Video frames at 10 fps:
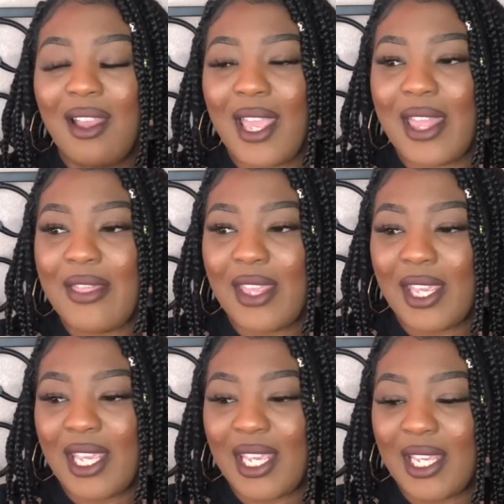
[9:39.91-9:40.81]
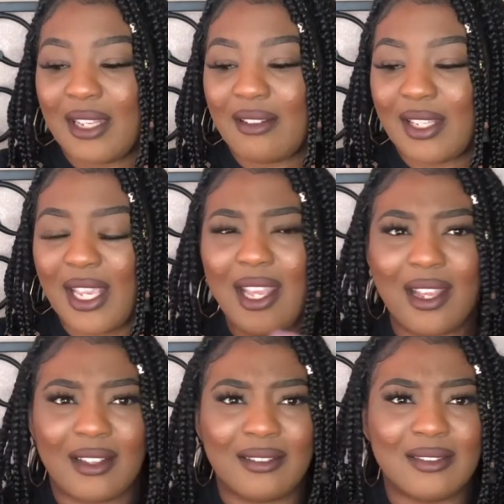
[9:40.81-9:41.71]
And then,
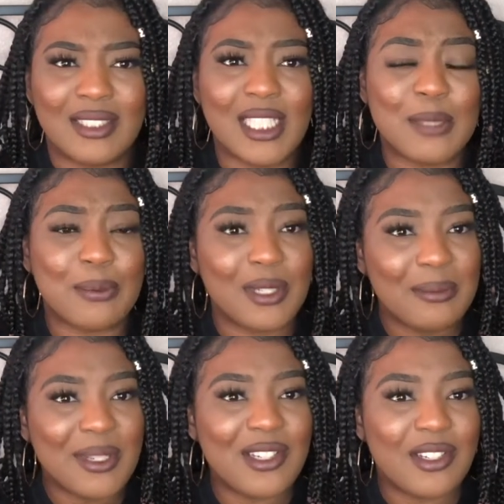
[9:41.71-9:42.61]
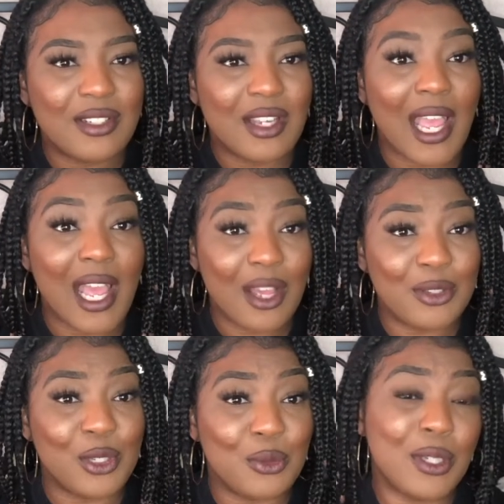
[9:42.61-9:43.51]
yeah, that's pretty much how
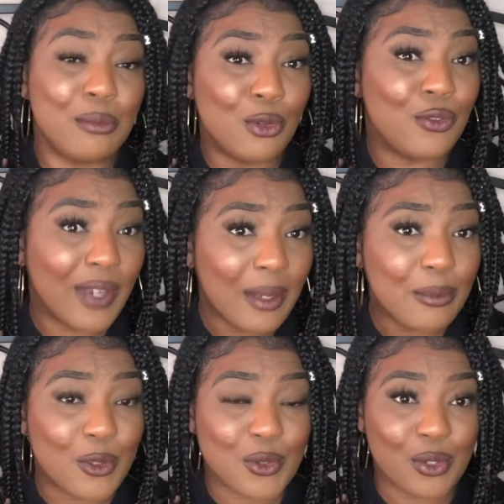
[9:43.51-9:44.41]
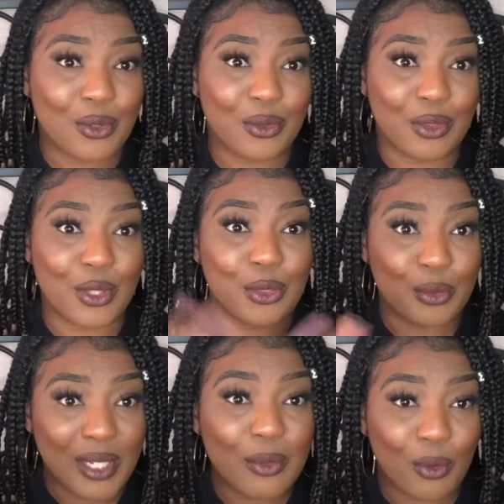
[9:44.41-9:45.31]
you can move up. Those are the
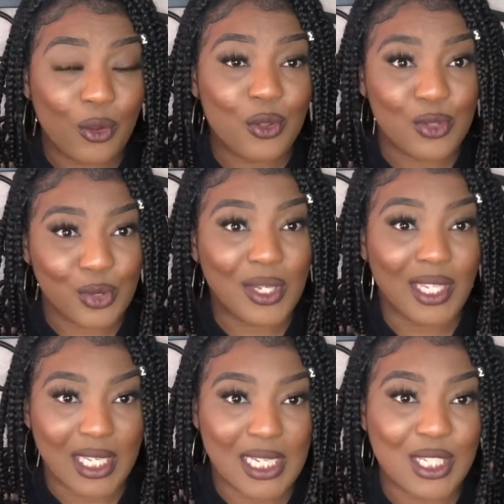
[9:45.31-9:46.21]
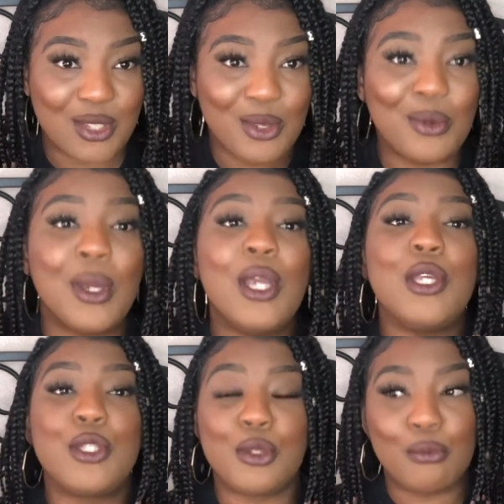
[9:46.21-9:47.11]
three roles you can get into
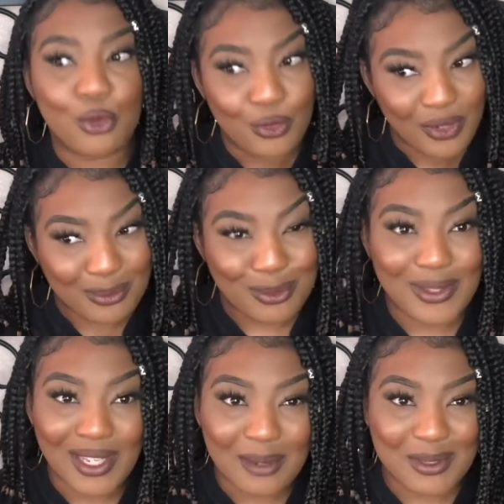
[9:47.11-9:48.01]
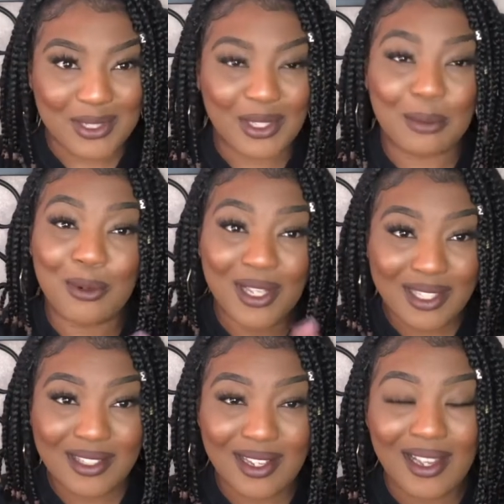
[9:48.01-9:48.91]
to move up with Amazon a
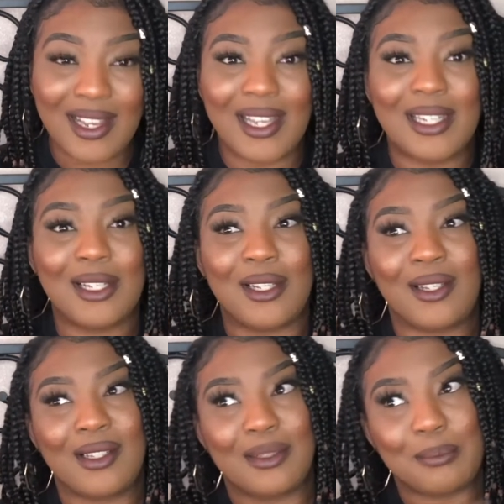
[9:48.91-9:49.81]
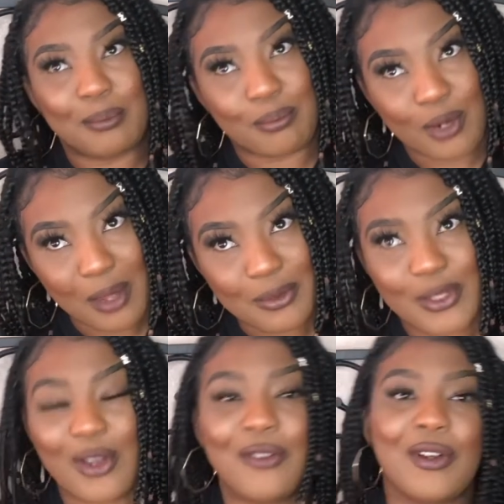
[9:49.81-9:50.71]
process guide, a problem
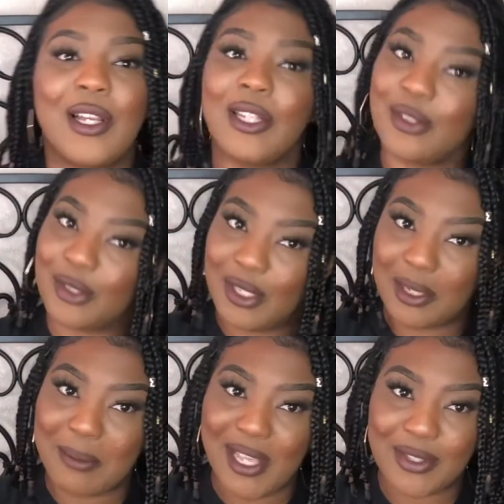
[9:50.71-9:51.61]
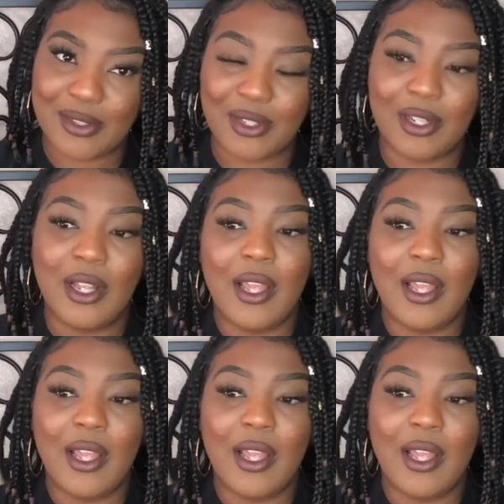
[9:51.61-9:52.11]
solver, and a learning ambassador.